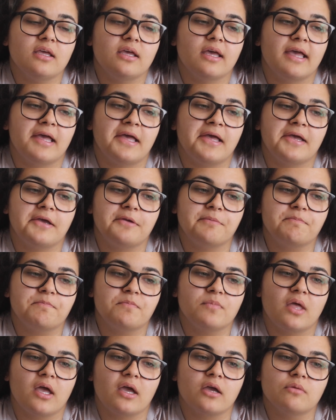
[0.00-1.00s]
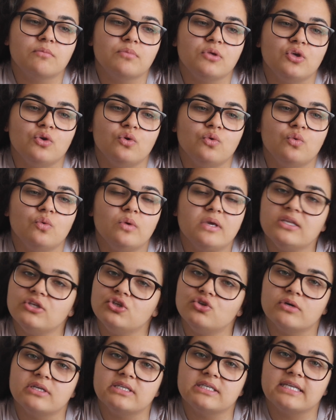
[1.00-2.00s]
I hope you
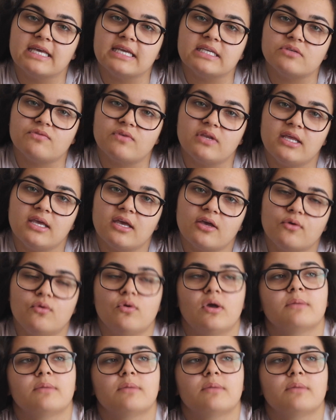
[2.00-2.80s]
enjoyed today's video.